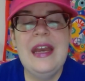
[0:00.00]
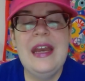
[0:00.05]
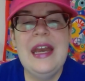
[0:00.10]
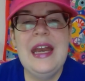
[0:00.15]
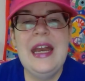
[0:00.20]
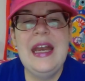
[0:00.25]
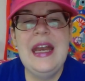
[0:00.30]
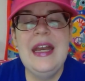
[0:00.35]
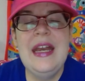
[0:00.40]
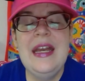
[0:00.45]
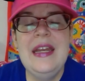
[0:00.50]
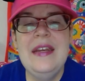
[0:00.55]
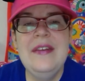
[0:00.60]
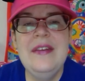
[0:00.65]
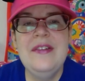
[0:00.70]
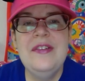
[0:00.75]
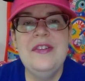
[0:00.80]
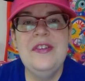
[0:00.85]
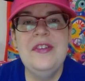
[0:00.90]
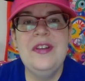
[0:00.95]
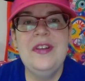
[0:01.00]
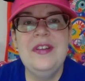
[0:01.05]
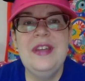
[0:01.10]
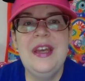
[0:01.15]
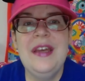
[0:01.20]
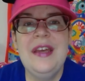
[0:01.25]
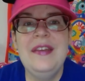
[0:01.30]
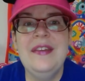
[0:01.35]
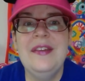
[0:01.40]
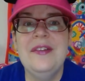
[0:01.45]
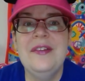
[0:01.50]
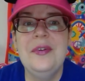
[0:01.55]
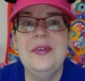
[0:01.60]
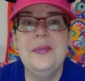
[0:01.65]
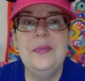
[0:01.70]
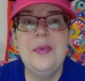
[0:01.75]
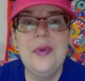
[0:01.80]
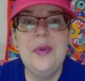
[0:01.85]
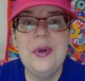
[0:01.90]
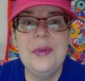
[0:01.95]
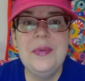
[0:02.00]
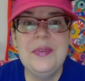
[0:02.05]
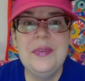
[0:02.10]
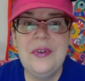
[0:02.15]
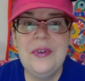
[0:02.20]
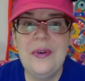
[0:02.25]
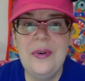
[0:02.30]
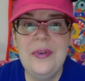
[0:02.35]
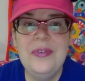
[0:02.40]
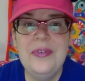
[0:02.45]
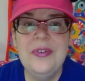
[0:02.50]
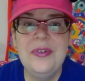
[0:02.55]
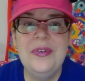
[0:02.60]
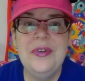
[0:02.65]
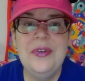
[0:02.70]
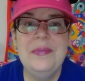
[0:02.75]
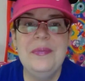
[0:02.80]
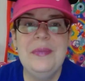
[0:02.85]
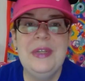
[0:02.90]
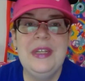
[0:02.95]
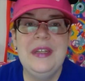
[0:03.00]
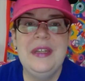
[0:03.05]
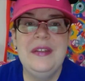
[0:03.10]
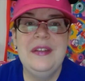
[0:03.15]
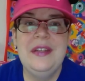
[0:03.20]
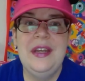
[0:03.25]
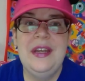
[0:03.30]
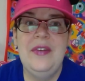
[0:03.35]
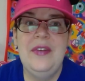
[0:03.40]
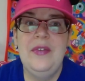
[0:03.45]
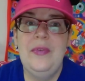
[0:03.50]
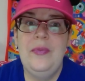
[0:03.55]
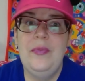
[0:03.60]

And just as the little boy was also going to meet his end